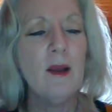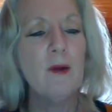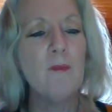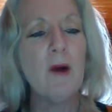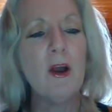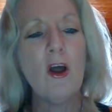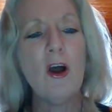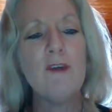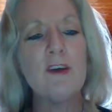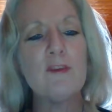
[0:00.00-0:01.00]
My
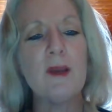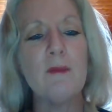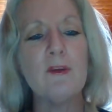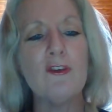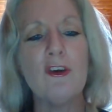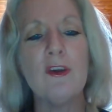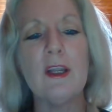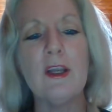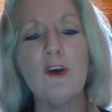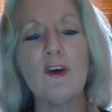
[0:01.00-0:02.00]
life has become a
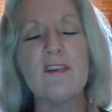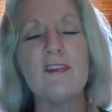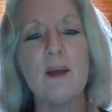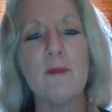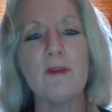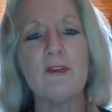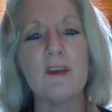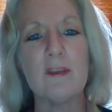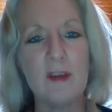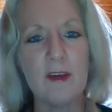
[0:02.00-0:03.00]
journey, not a statement of
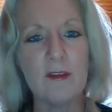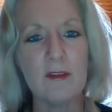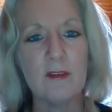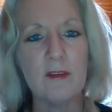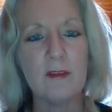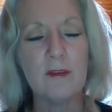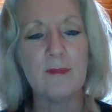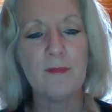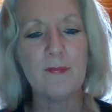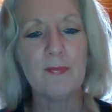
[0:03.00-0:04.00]
success.
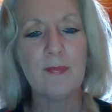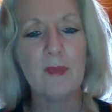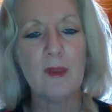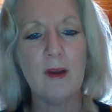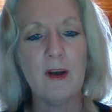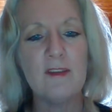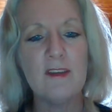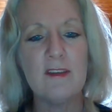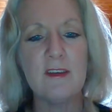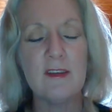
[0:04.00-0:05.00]
I see
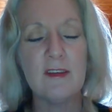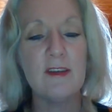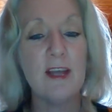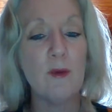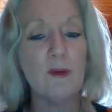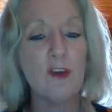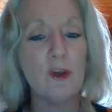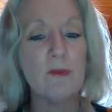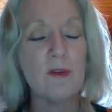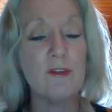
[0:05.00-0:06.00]
success now in
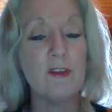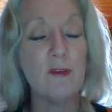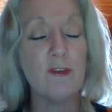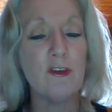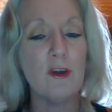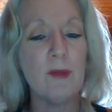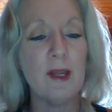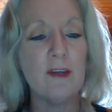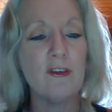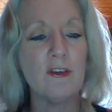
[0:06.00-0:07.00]
terms of self
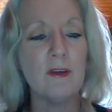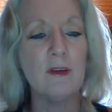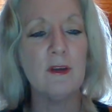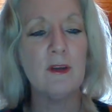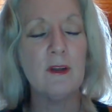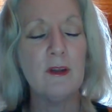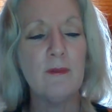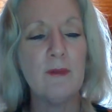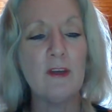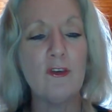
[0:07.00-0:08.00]
determination,
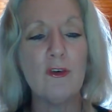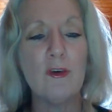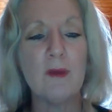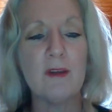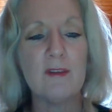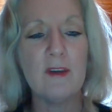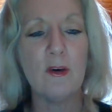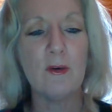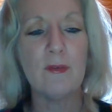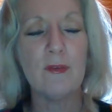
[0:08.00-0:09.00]
being true to
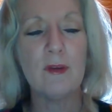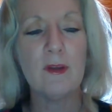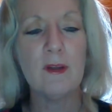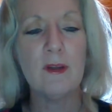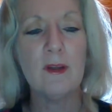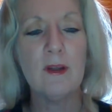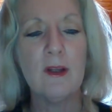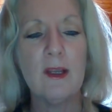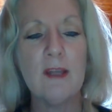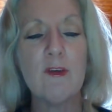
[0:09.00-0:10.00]
myself,
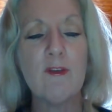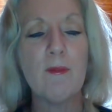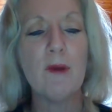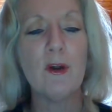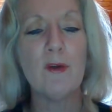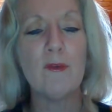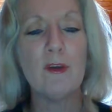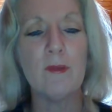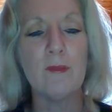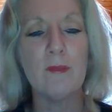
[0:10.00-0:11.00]
living from my own
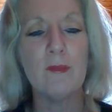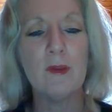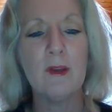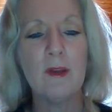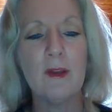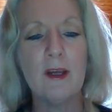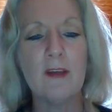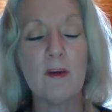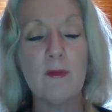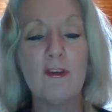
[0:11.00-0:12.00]
rhythm. As
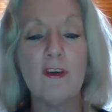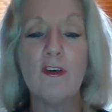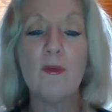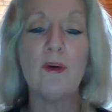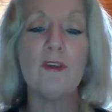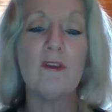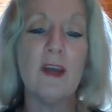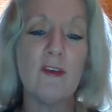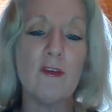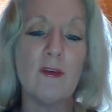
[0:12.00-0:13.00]
I return to what is
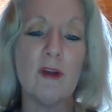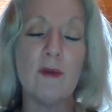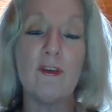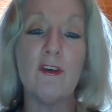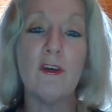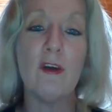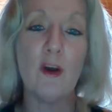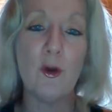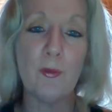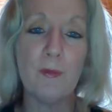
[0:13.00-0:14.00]
natural, I return
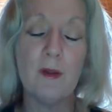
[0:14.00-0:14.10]
home.